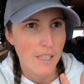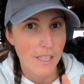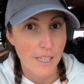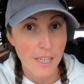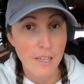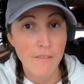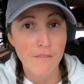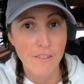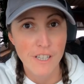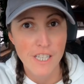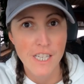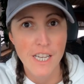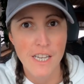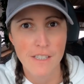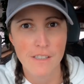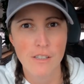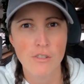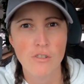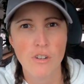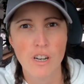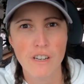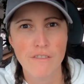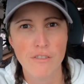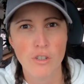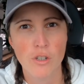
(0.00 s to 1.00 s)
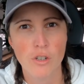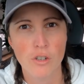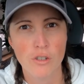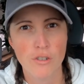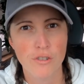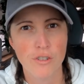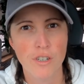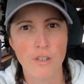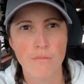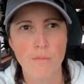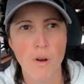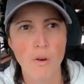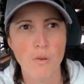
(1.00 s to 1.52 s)
You need a vignette to drive on
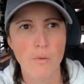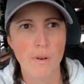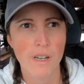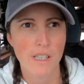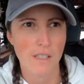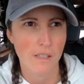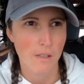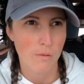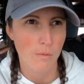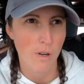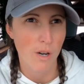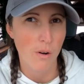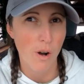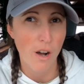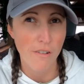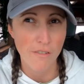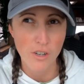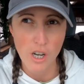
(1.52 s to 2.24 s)
Austrian motorways as well.